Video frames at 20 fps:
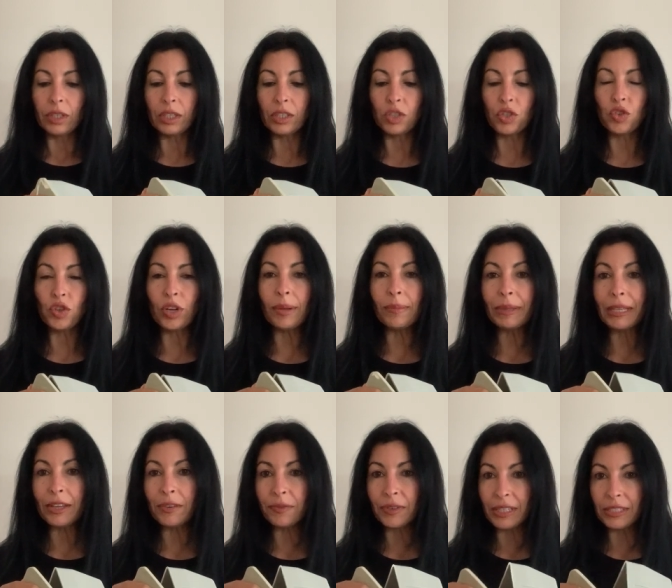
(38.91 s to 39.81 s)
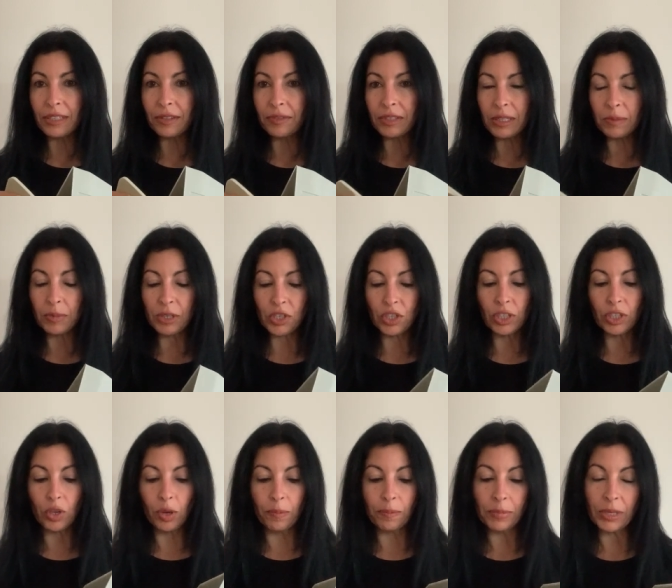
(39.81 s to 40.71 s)
Extremely effective,
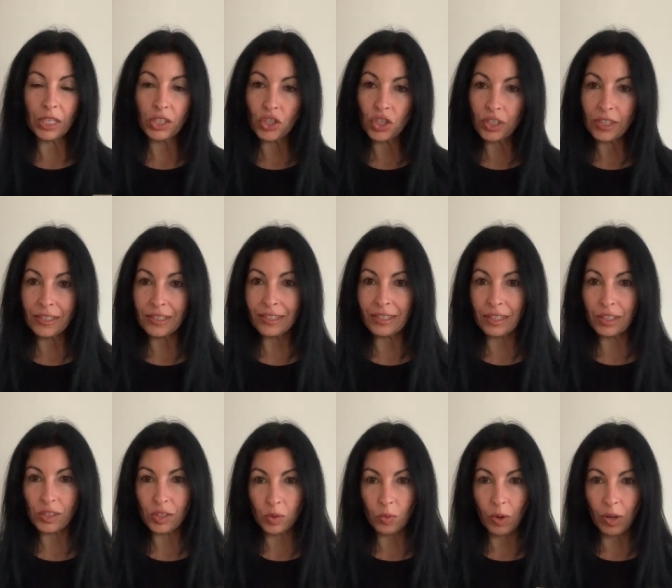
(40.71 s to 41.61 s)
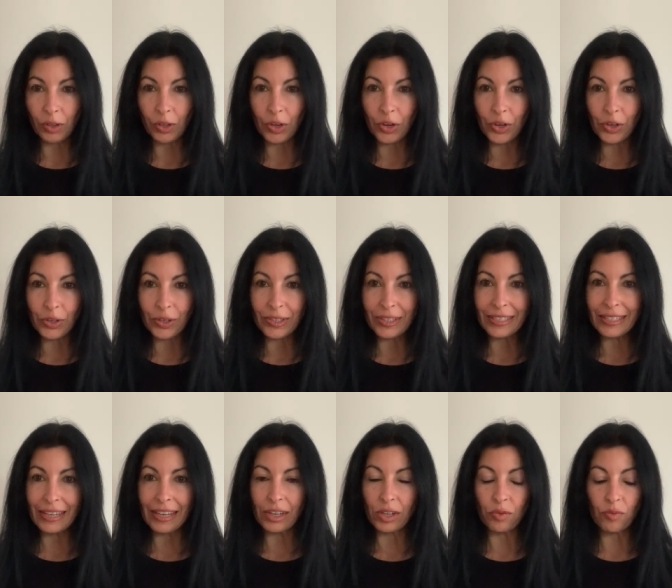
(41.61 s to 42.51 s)
especially on pigeons,
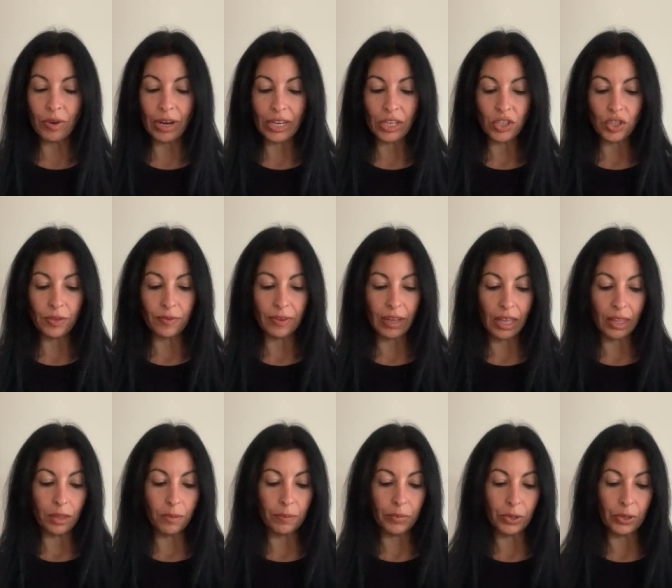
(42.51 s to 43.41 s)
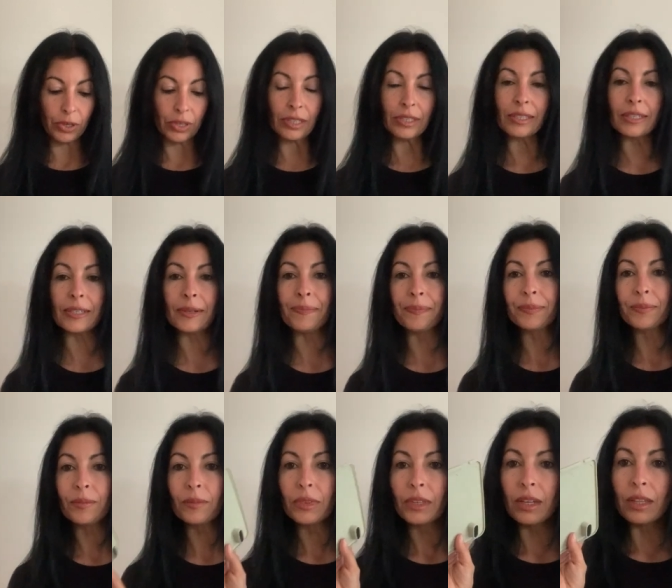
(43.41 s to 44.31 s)
swallows, and a range of other birds.
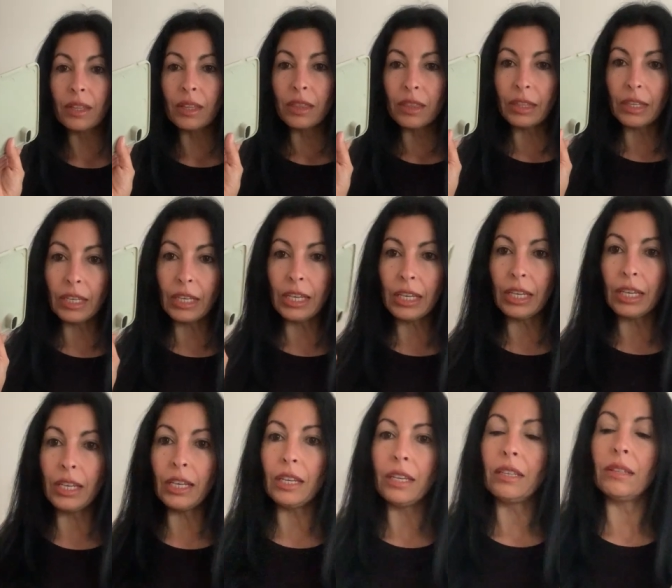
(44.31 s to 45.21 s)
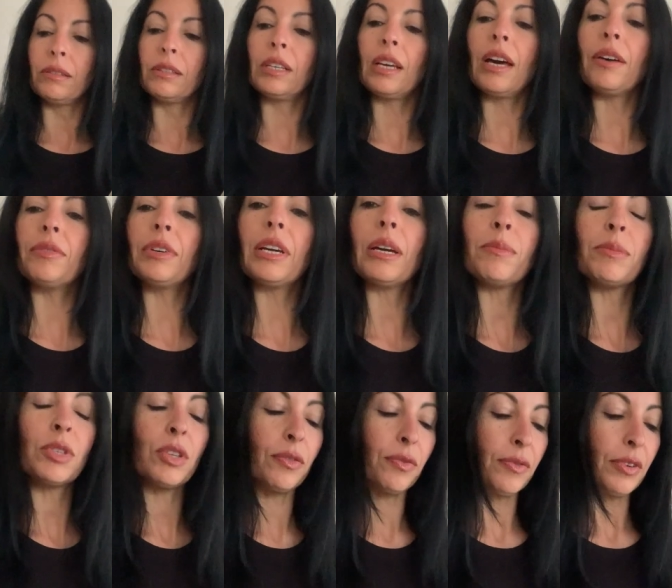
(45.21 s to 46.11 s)
The cover
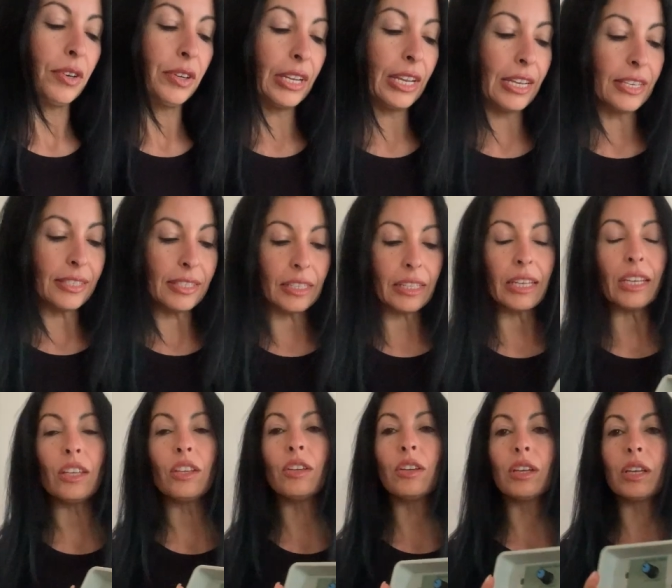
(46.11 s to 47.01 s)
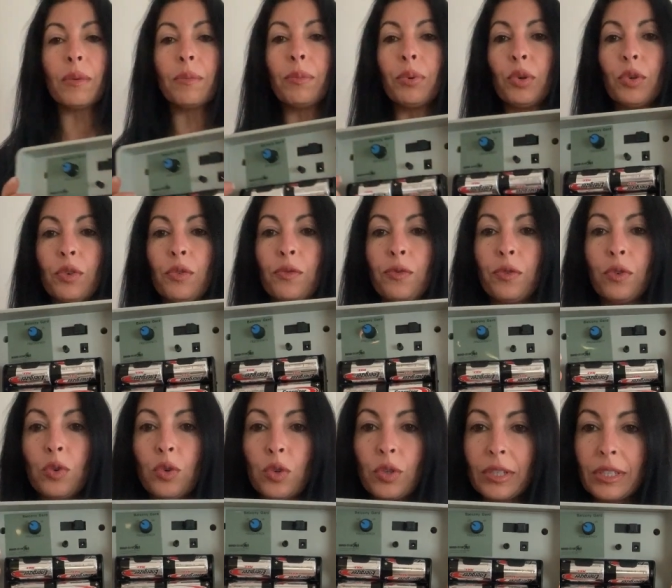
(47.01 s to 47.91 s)
comes off very easily. You can put
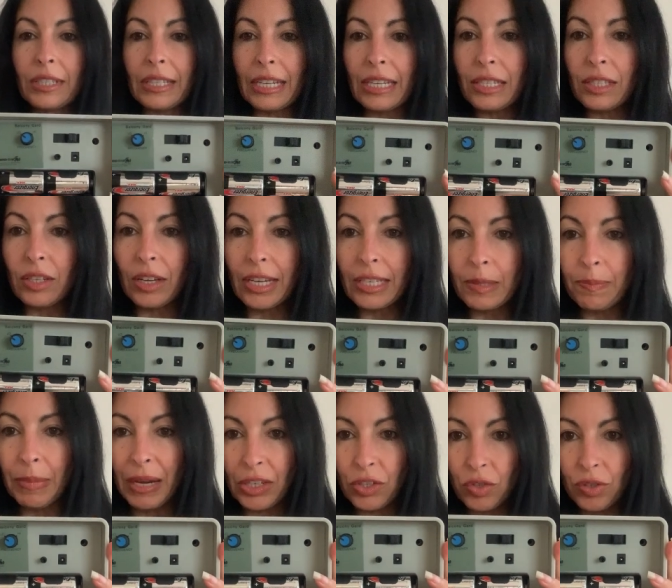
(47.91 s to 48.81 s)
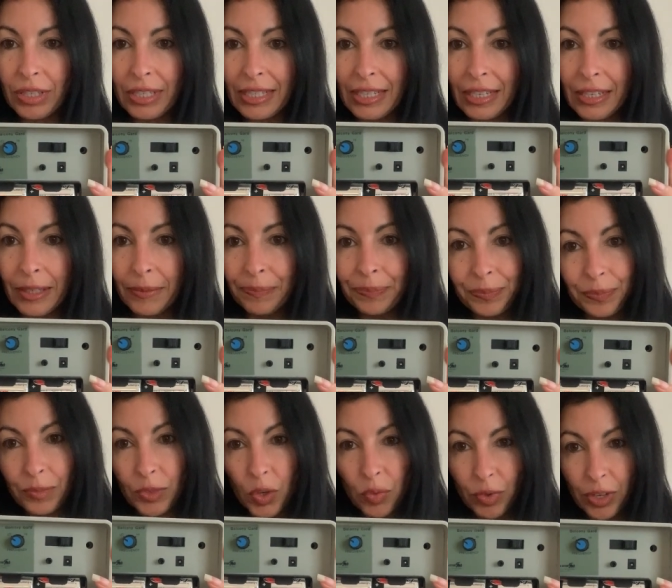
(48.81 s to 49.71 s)
four C-size batteries in it,
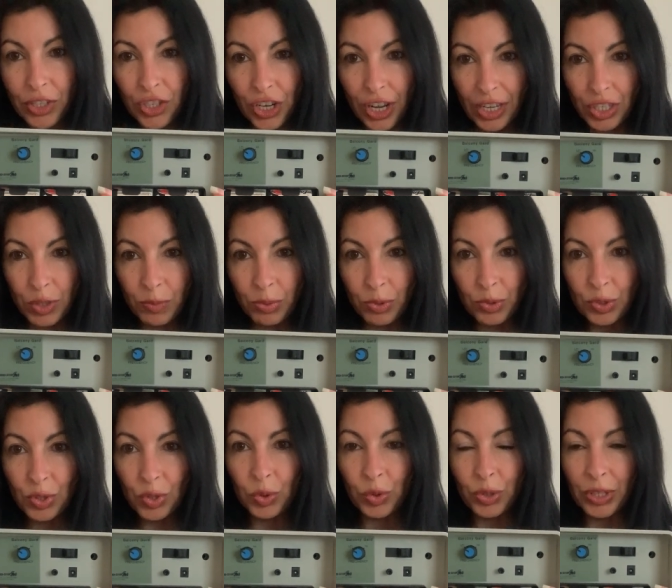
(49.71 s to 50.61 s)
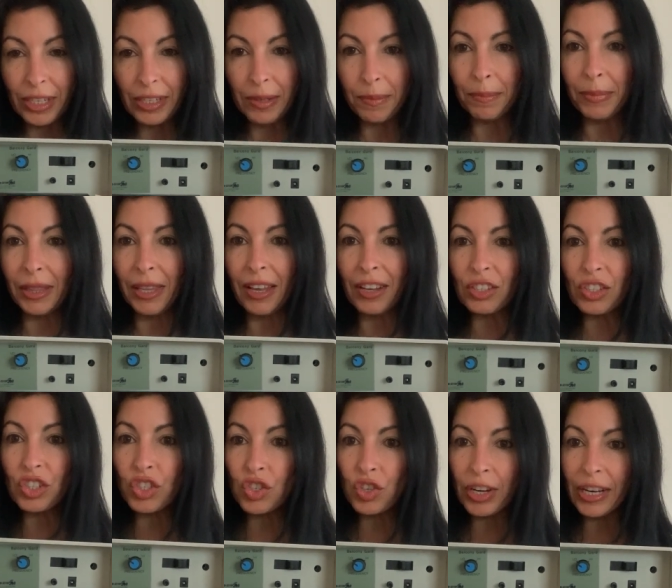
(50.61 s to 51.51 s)
rechargeables, or you can plug
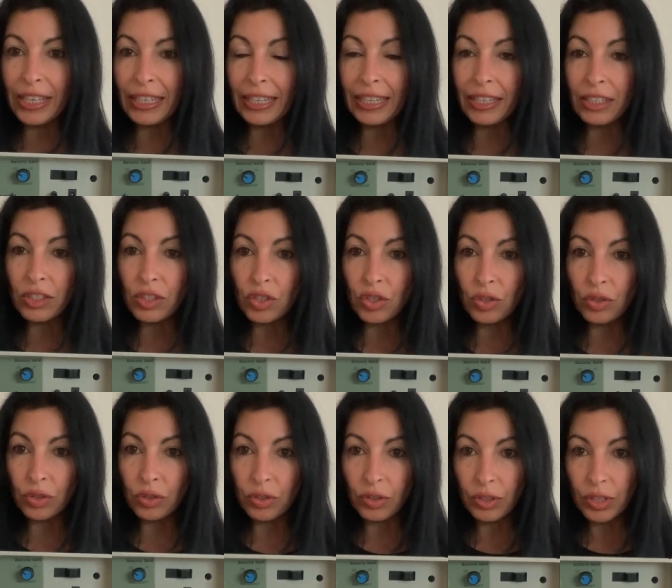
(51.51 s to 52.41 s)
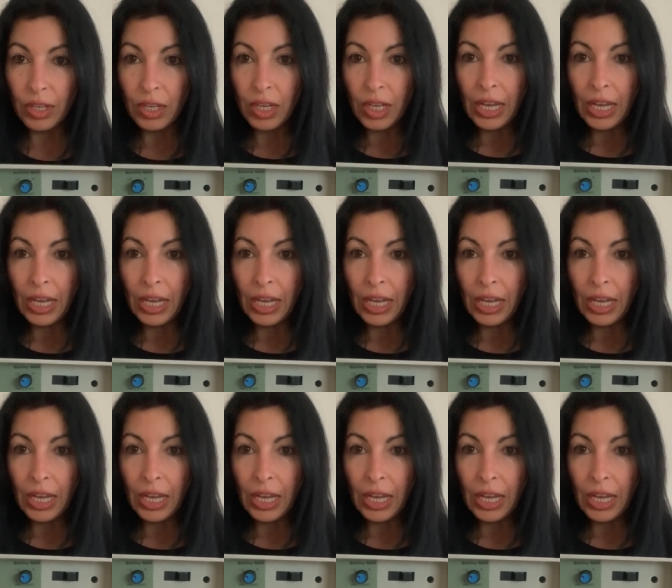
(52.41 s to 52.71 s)
straight into